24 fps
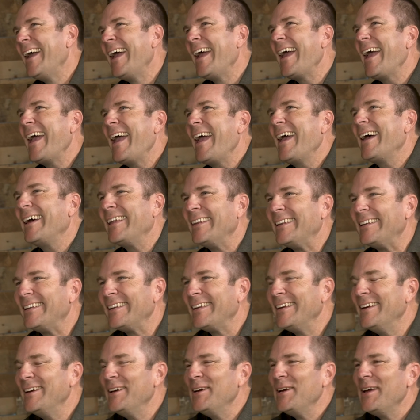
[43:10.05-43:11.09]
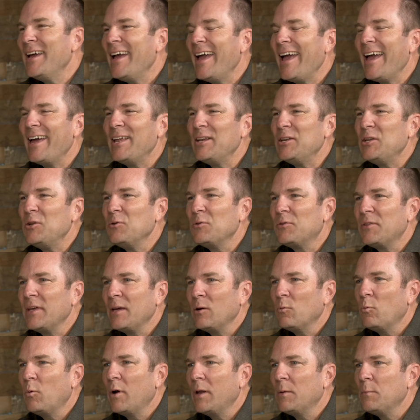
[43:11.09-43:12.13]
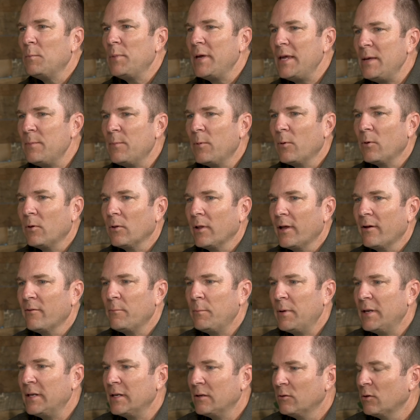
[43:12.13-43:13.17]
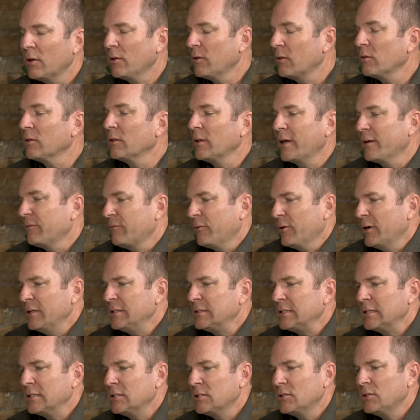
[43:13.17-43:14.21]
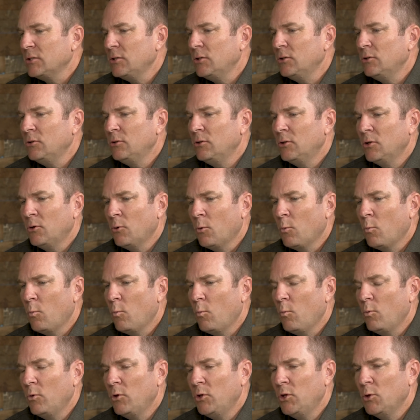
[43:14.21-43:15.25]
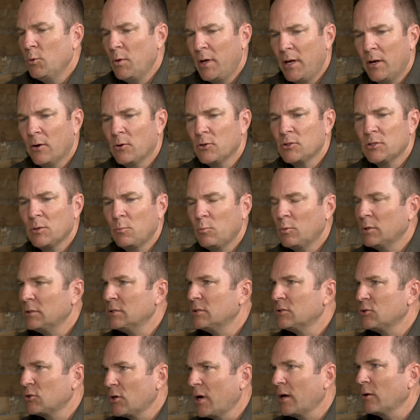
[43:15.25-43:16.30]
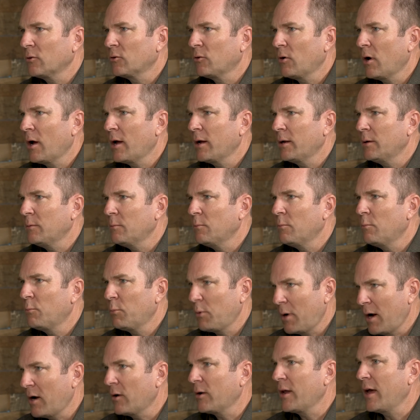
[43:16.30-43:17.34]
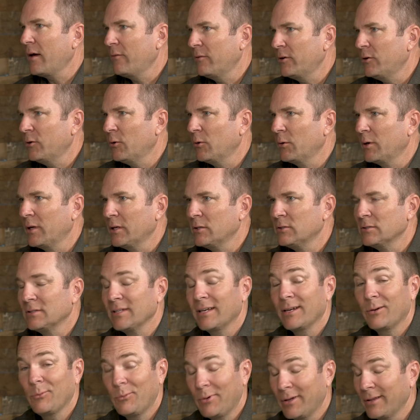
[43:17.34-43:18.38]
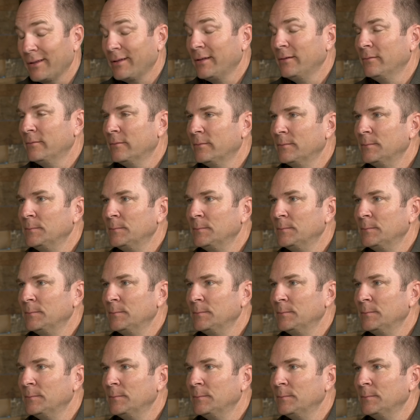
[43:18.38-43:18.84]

And you think when people have been, like, for instance, you hear someone's child crying prior to having your own kids, like, really?